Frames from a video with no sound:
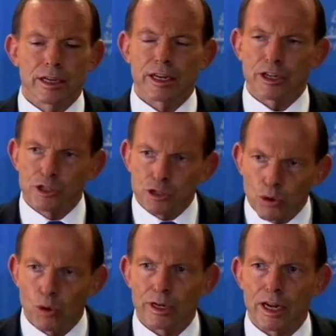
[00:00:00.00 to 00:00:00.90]

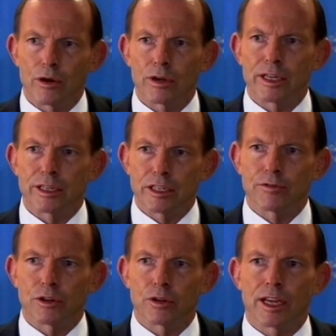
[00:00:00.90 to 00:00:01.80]

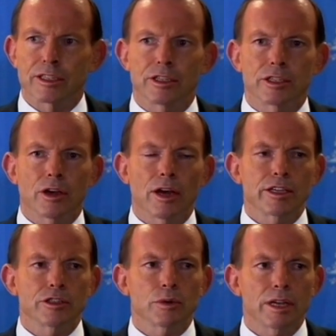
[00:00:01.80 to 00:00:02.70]

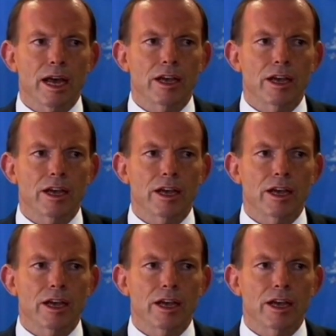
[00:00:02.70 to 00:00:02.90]
We